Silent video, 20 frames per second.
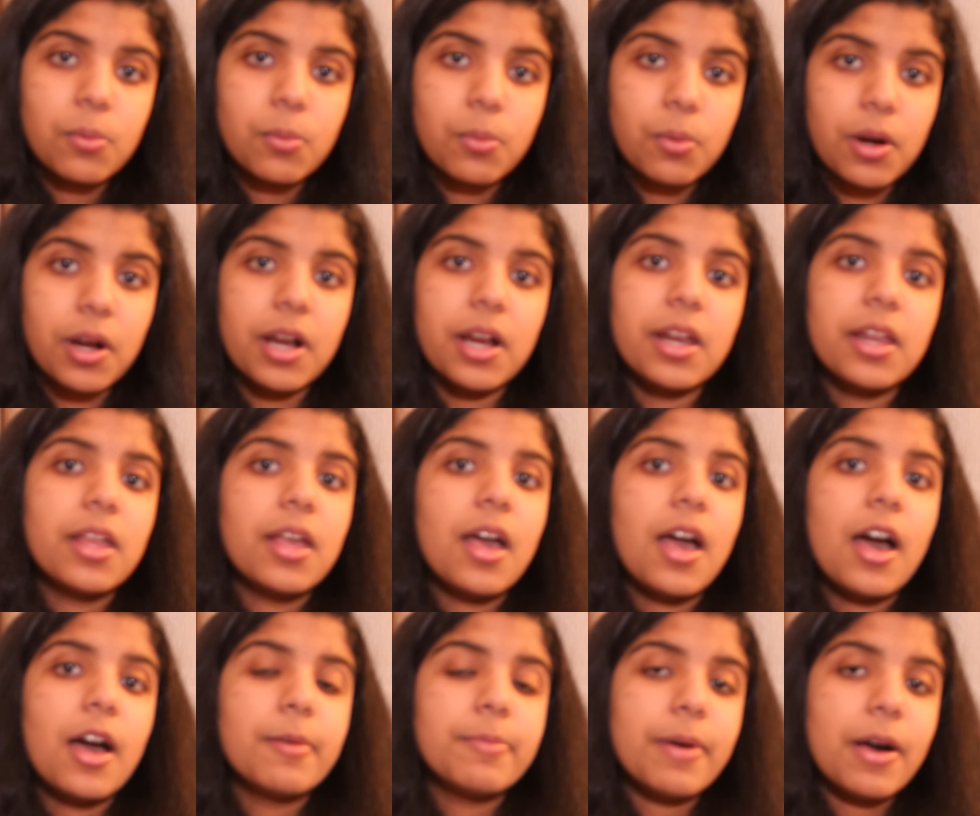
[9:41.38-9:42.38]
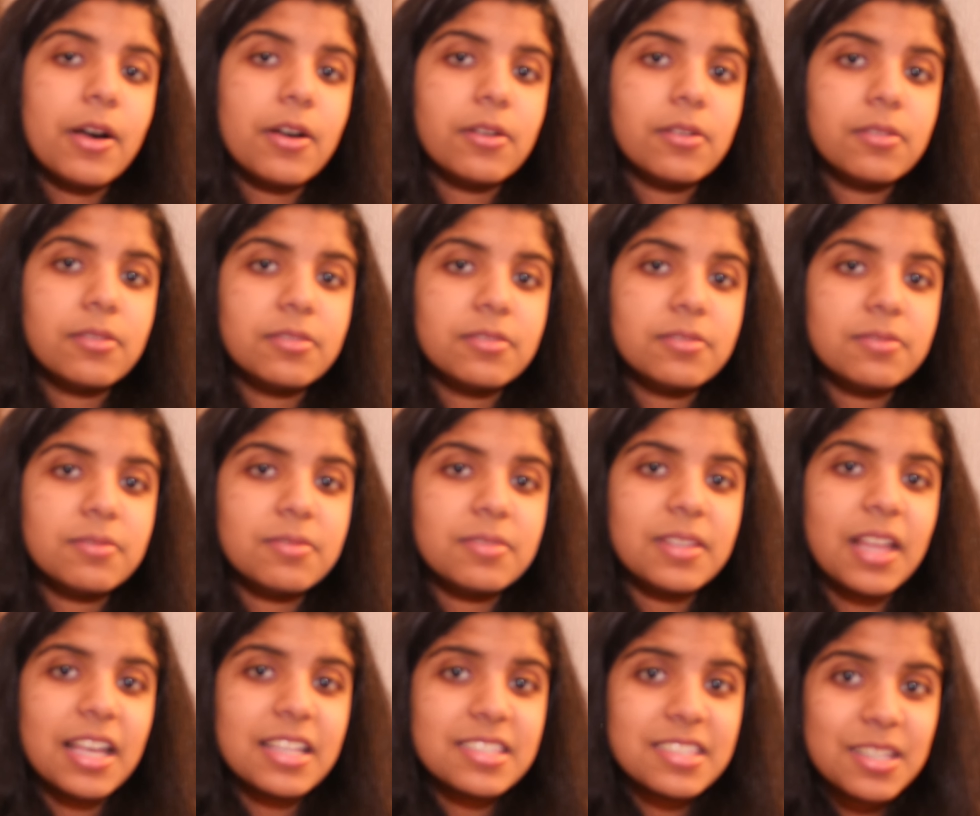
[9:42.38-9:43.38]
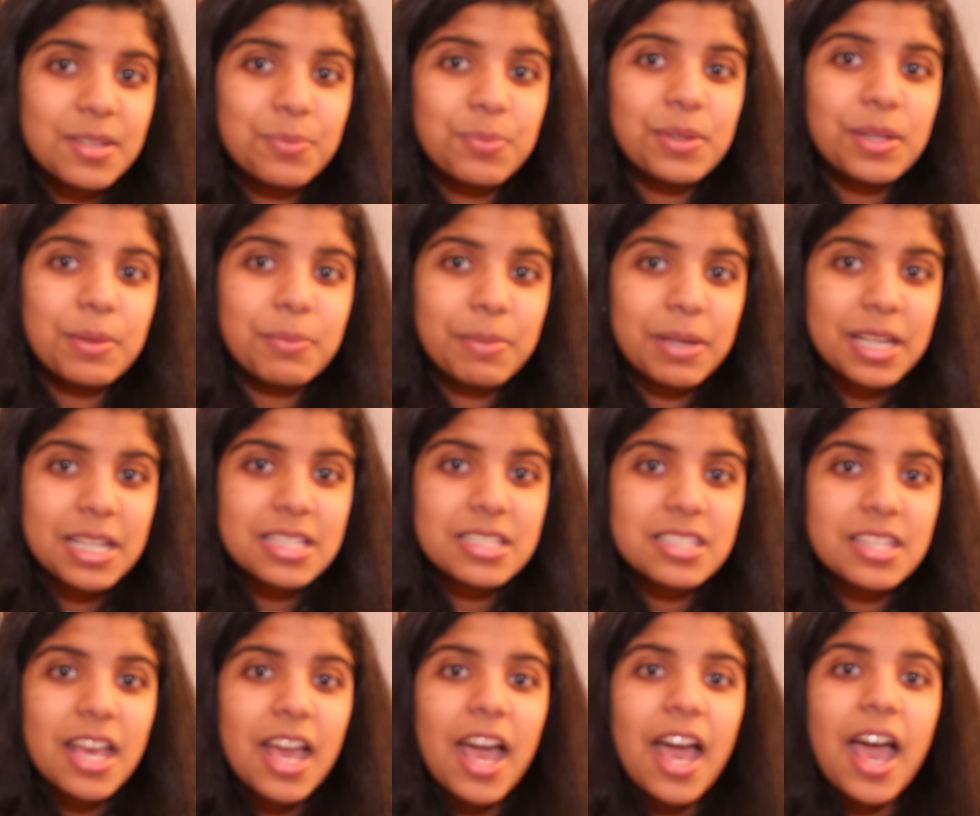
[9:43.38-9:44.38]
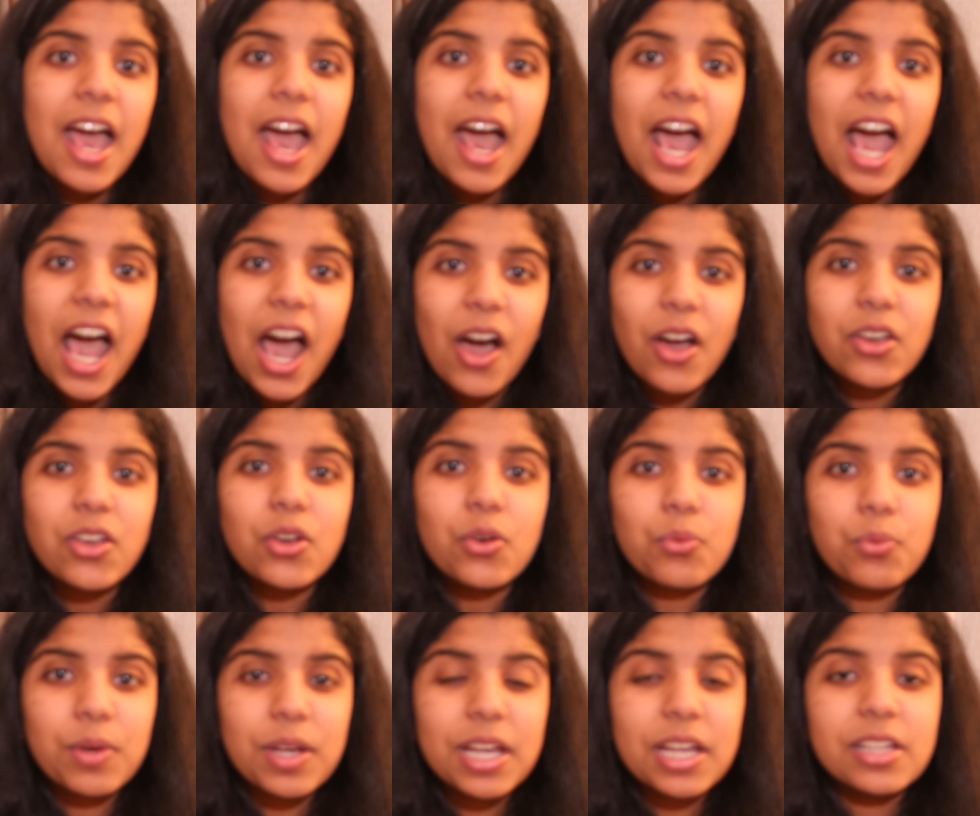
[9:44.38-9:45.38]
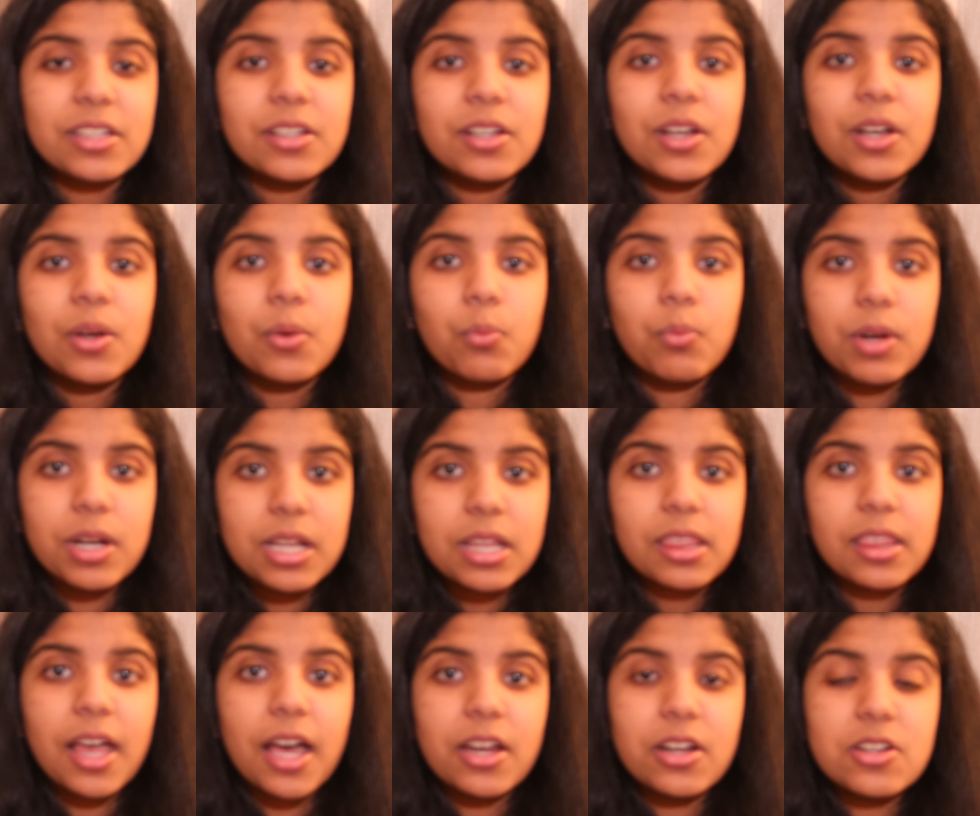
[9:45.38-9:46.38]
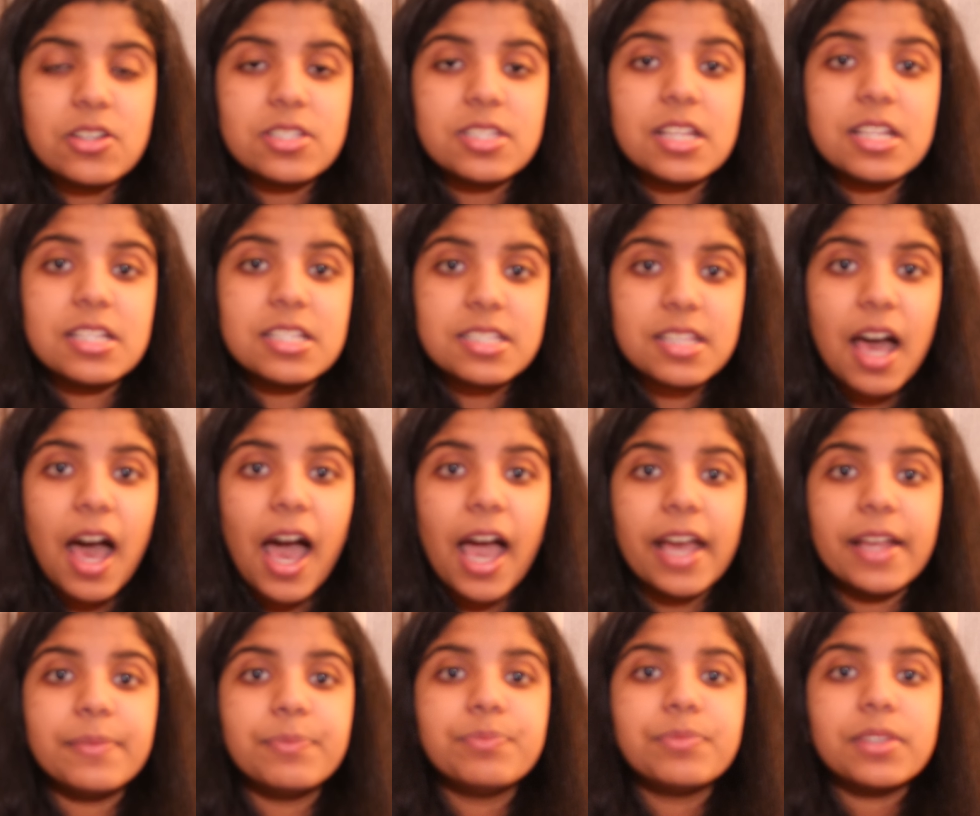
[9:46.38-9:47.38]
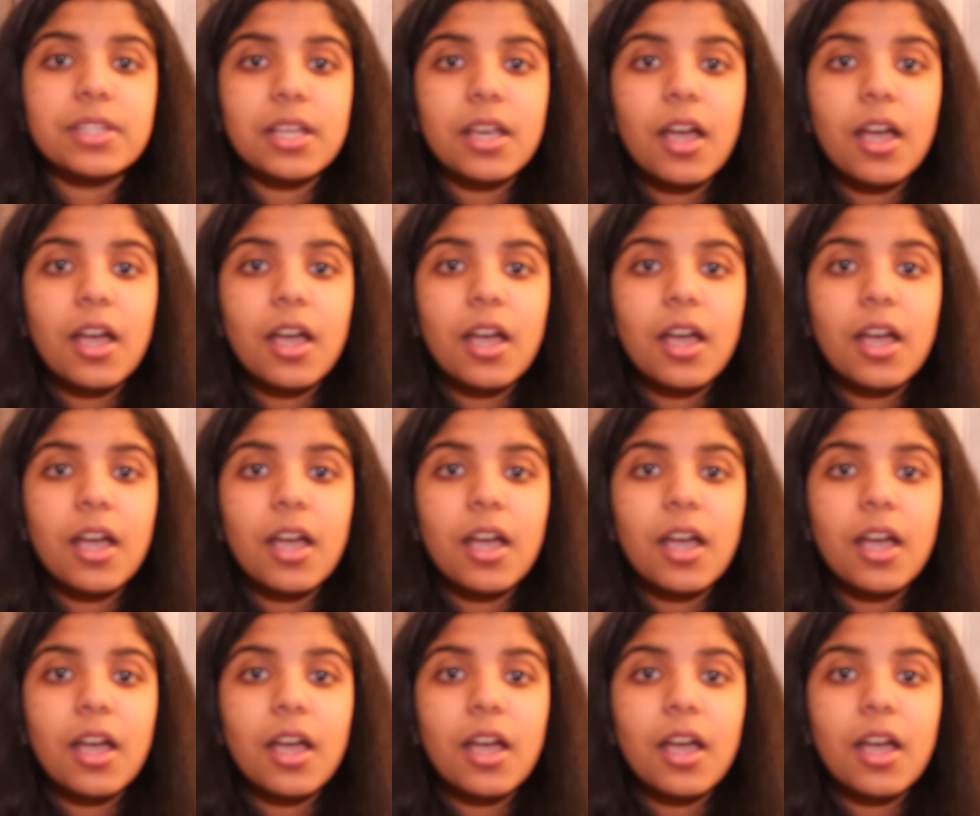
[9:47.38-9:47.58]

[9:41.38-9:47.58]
word that simply means how you read written letters inside